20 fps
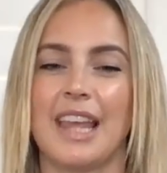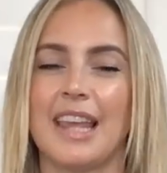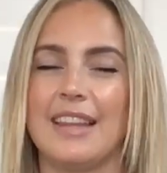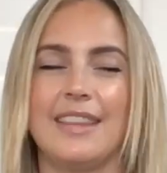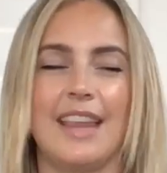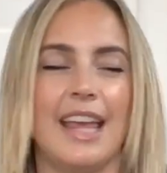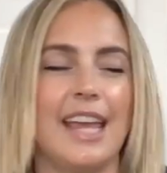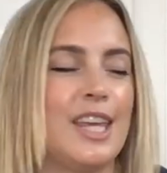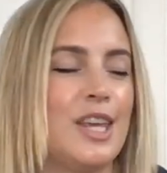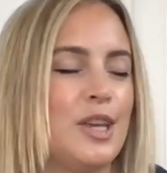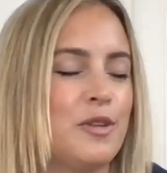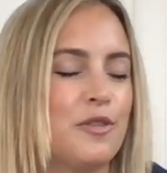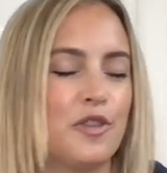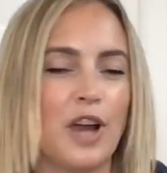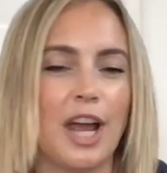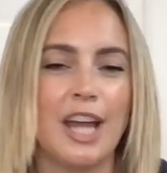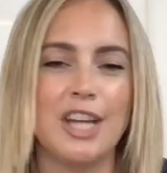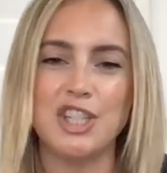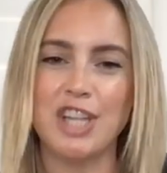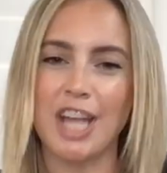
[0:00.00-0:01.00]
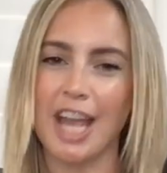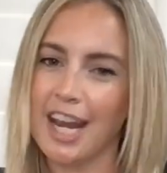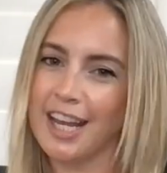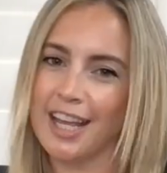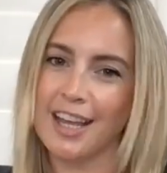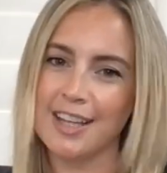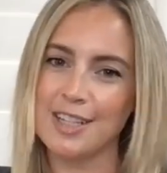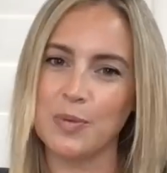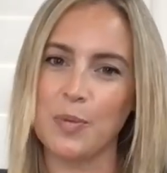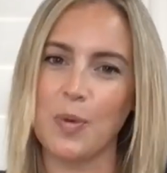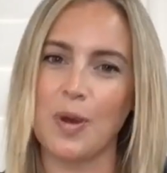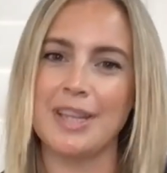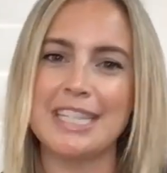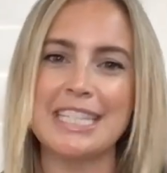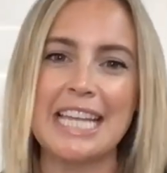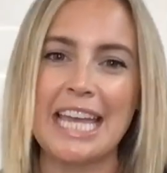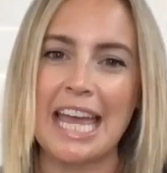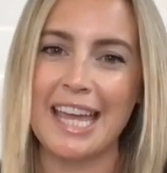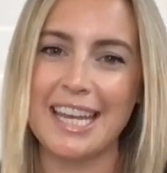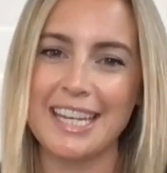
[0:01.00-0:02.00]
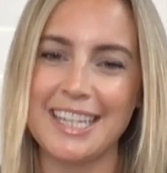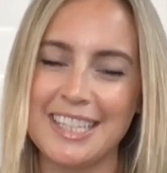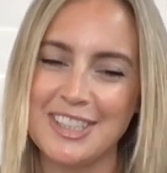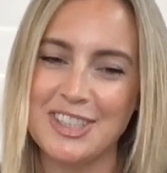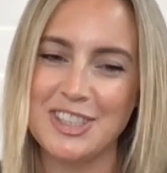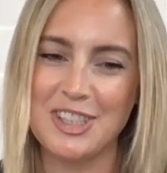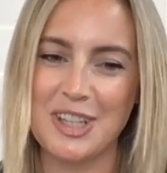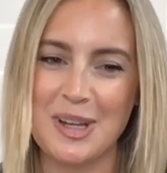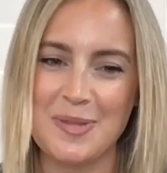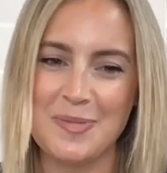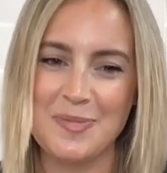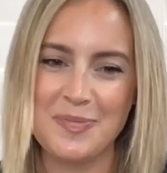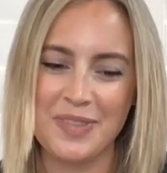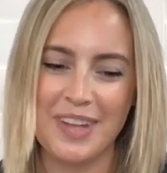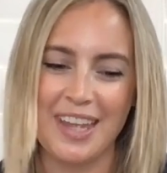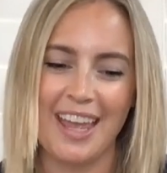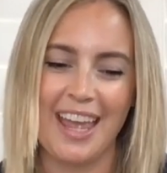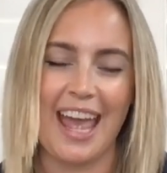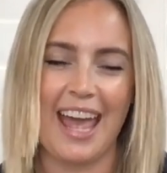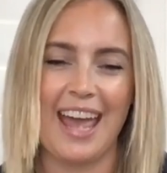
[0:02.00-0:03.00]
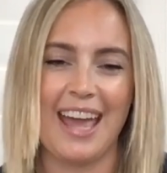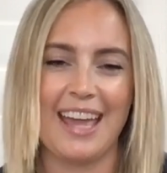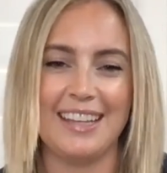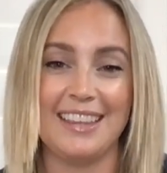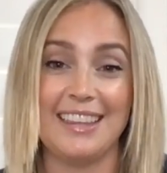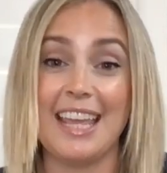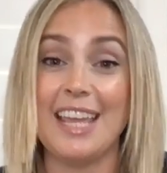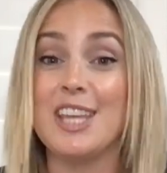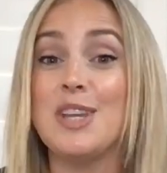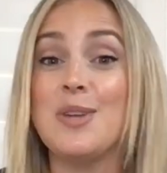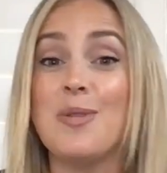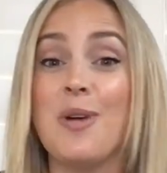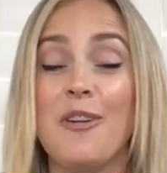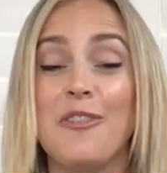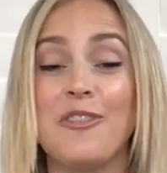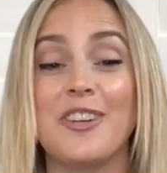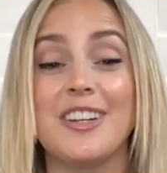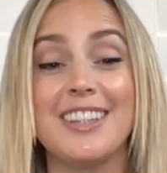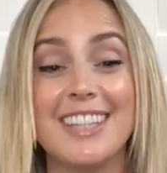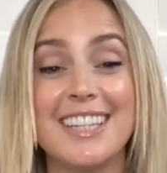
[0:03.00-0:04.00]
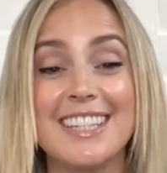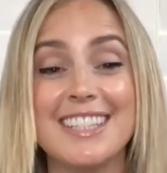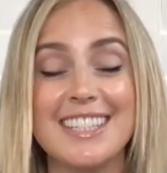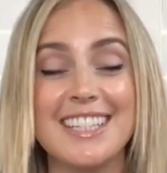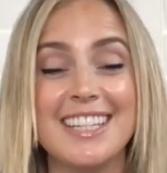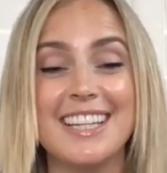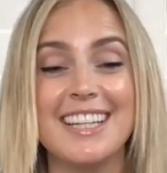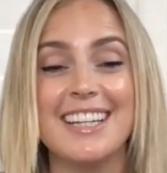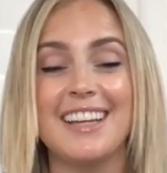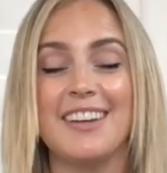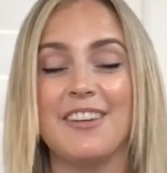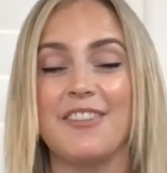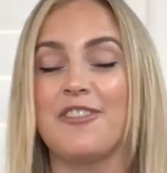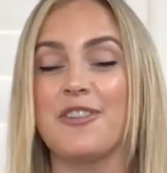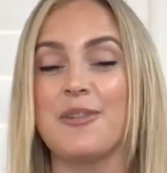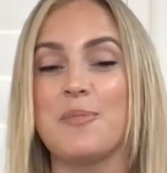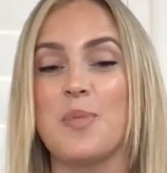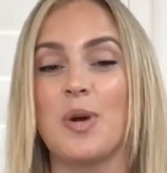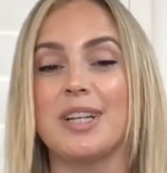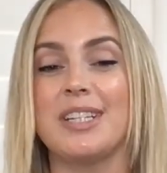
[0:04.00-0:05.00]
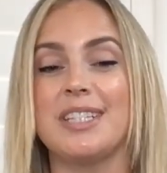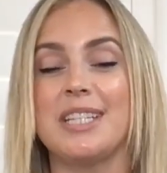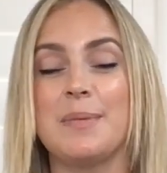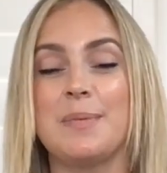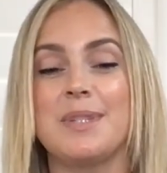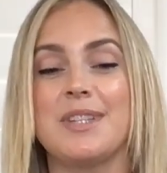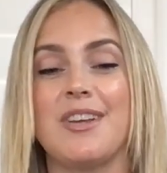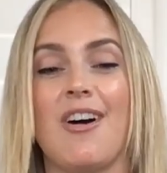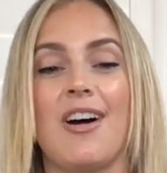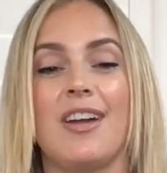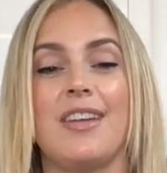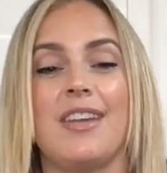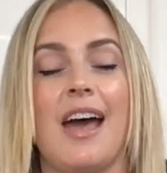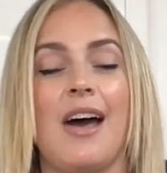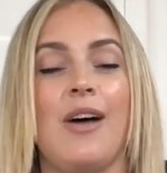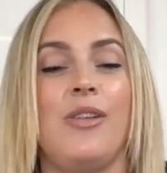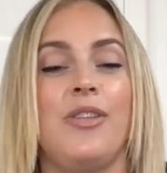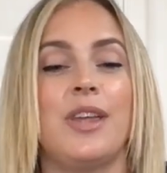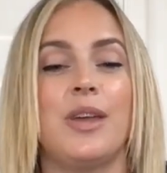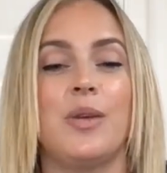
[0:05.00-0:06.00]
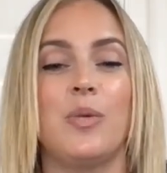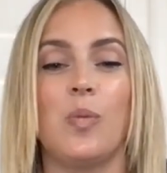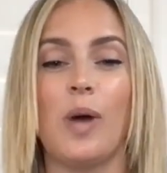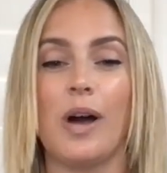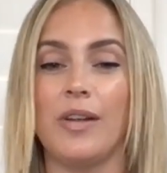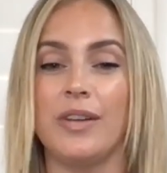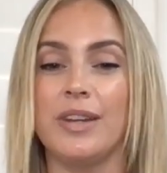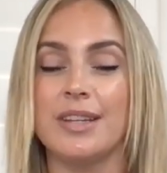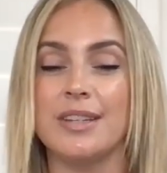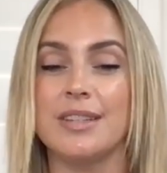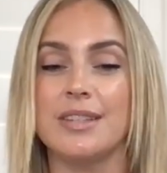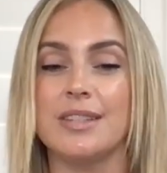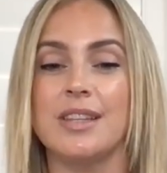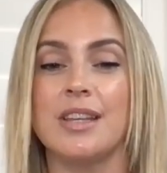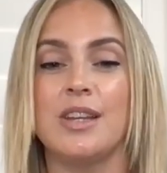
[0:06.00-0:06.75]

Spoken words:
Thank you for educating us once again, Jim. And thank you all for listening. For more tips on health and wellness,